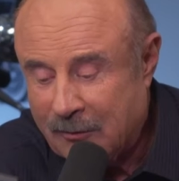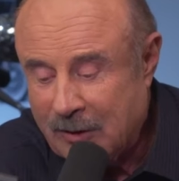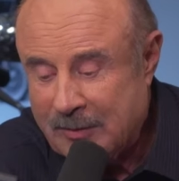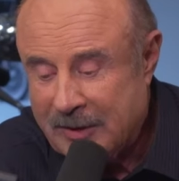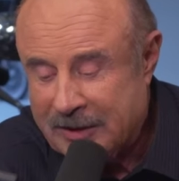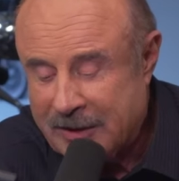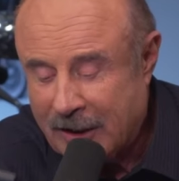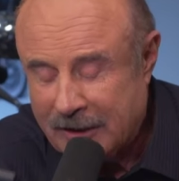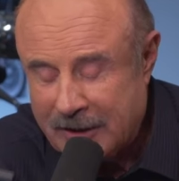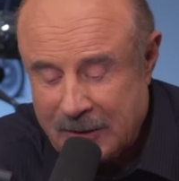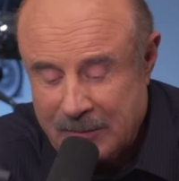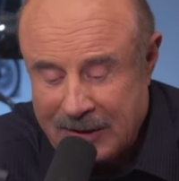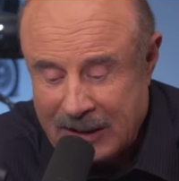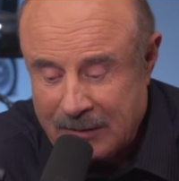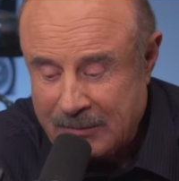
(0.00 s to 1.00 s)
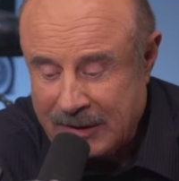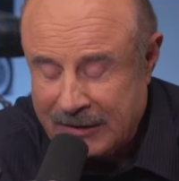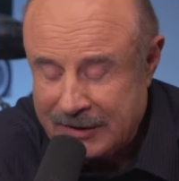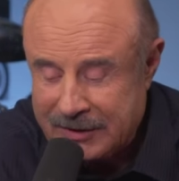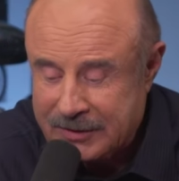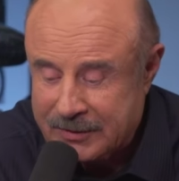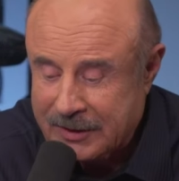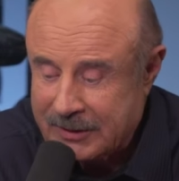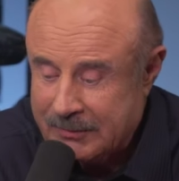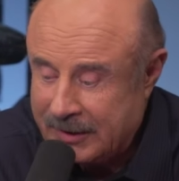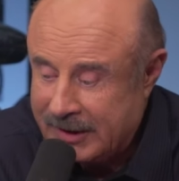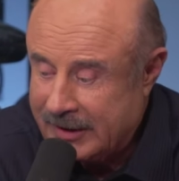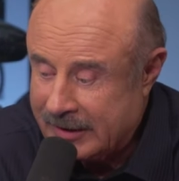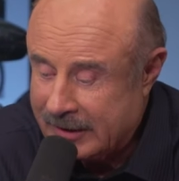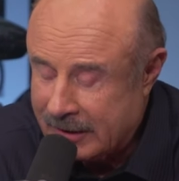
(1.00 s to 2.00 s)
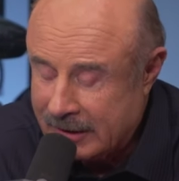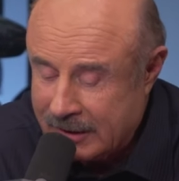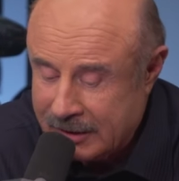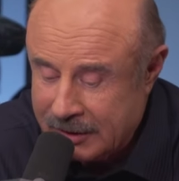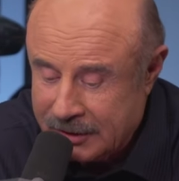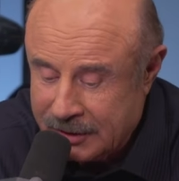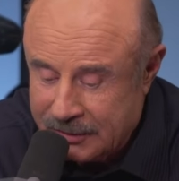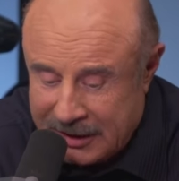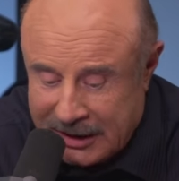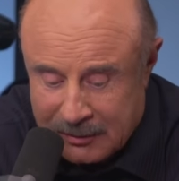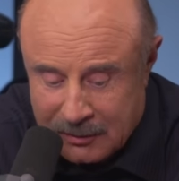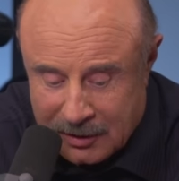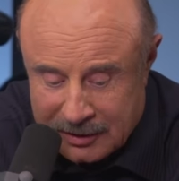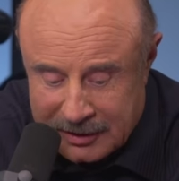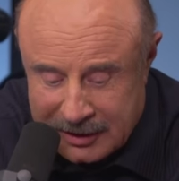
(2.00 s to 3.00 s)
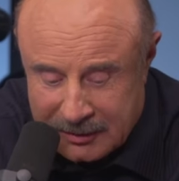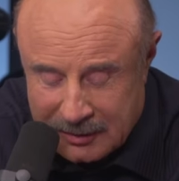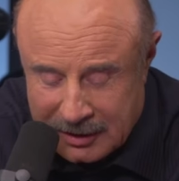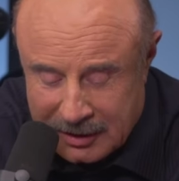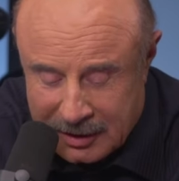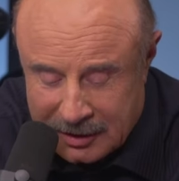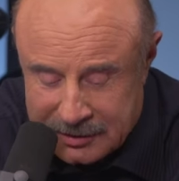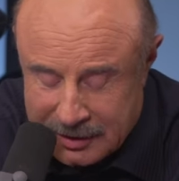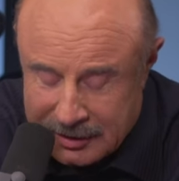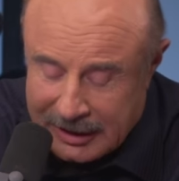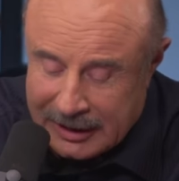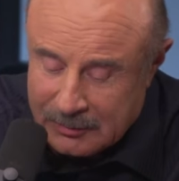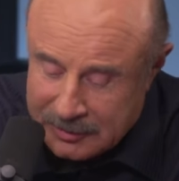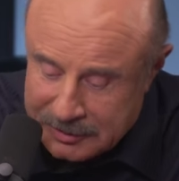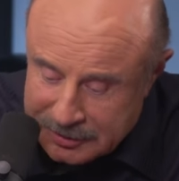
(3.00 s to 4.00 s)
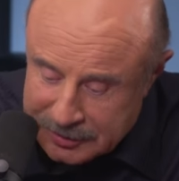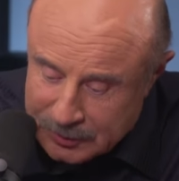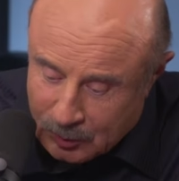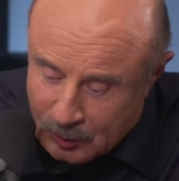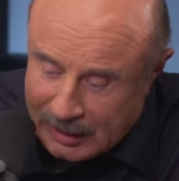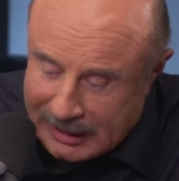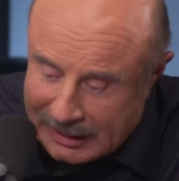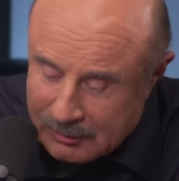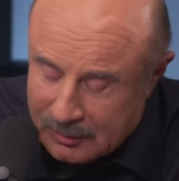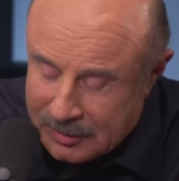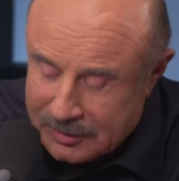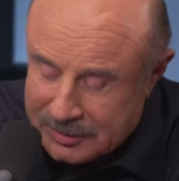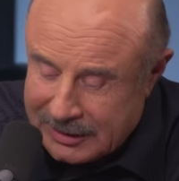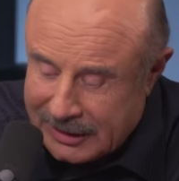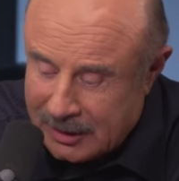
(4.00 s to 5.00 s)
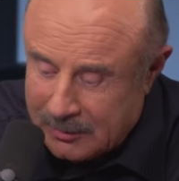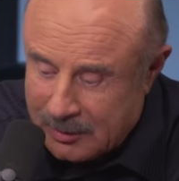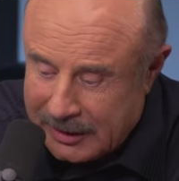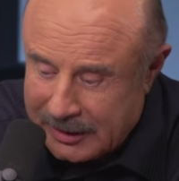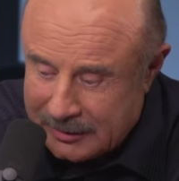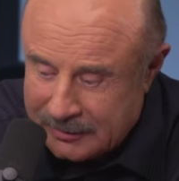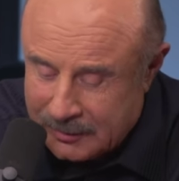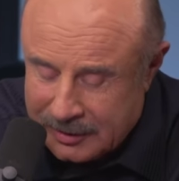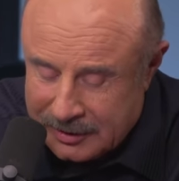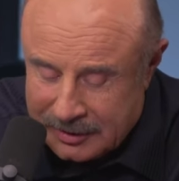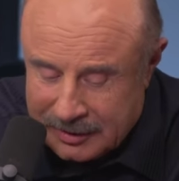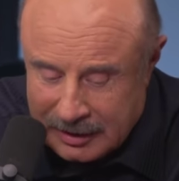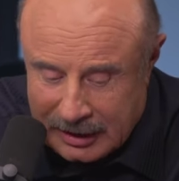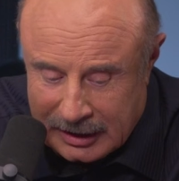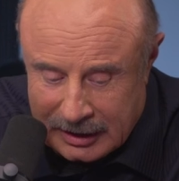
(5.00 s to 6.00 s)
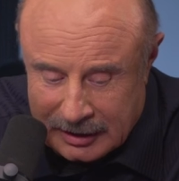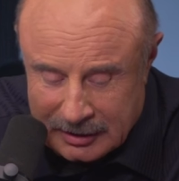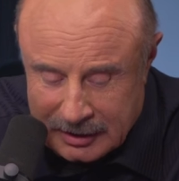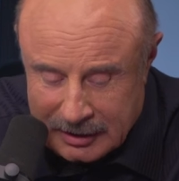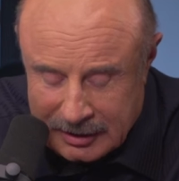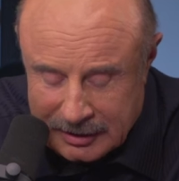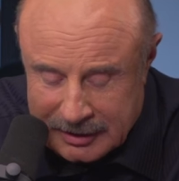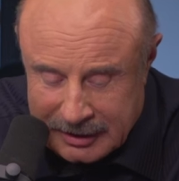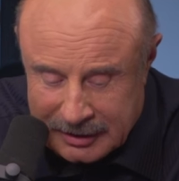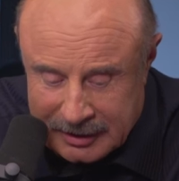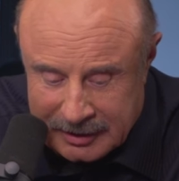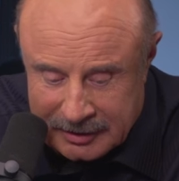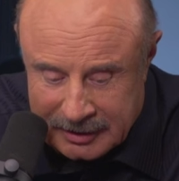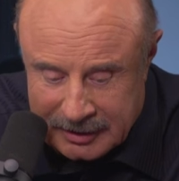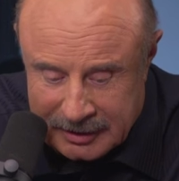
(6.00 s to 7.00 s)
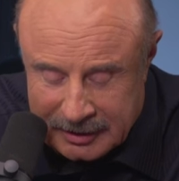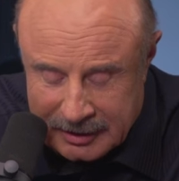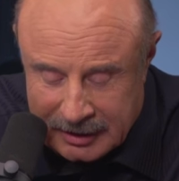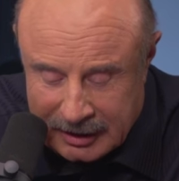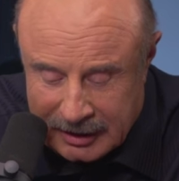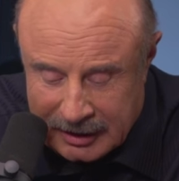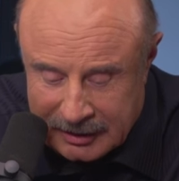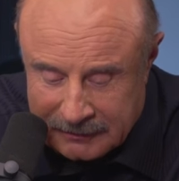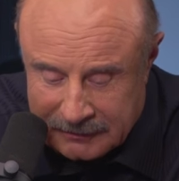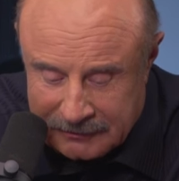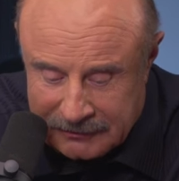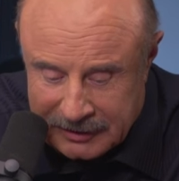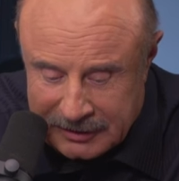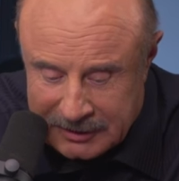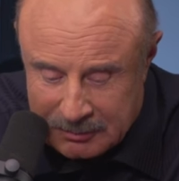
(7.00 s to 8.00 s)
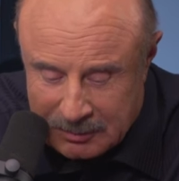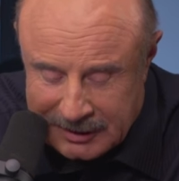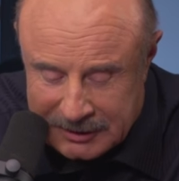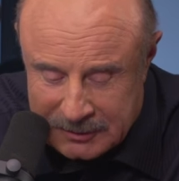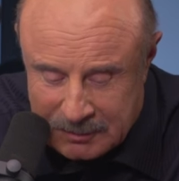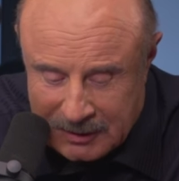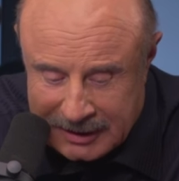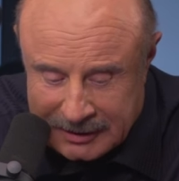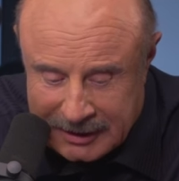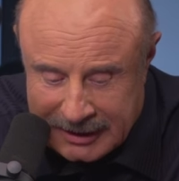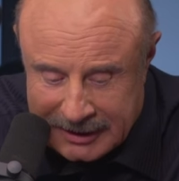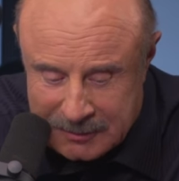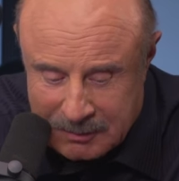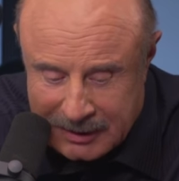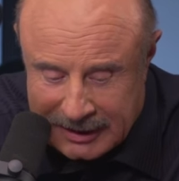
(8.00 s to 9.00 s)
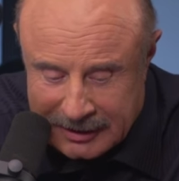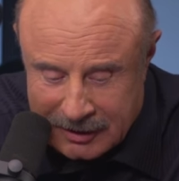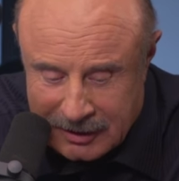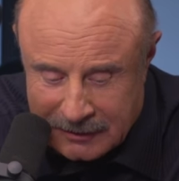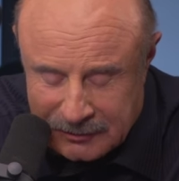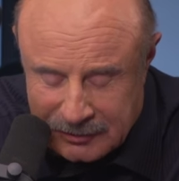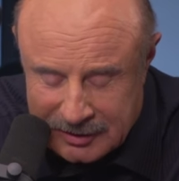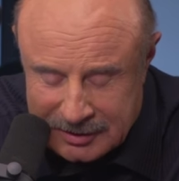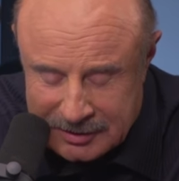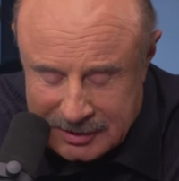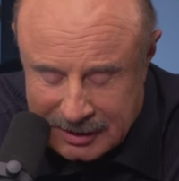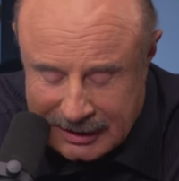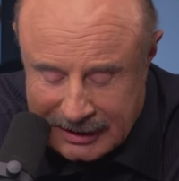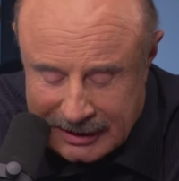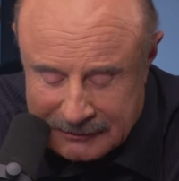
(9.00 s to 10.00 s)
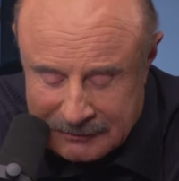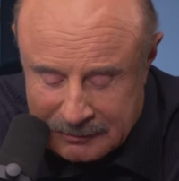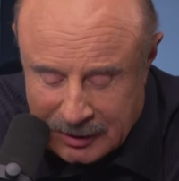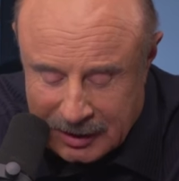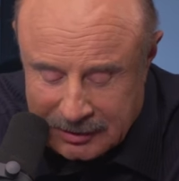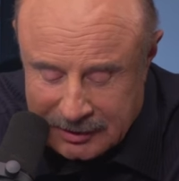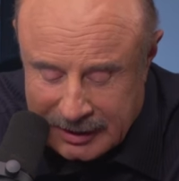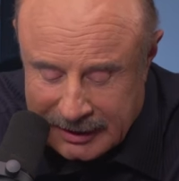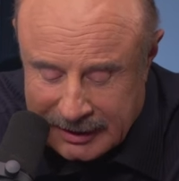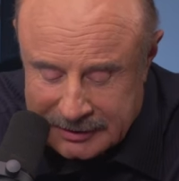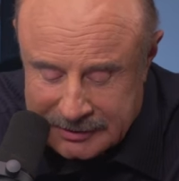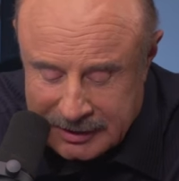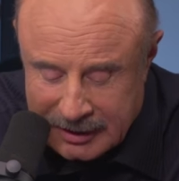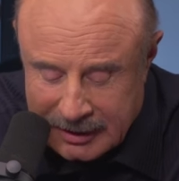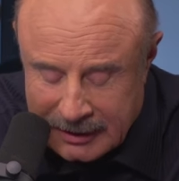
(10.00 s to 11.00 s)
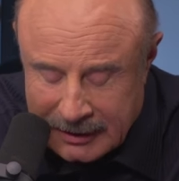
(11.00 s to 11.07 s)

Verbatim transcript: We've been talking about Merit Street Media, the new network that we launched today, which is why we're celebrating with uh, kicking the uh, Phil in the Blanks podcast back off with this live broadcast.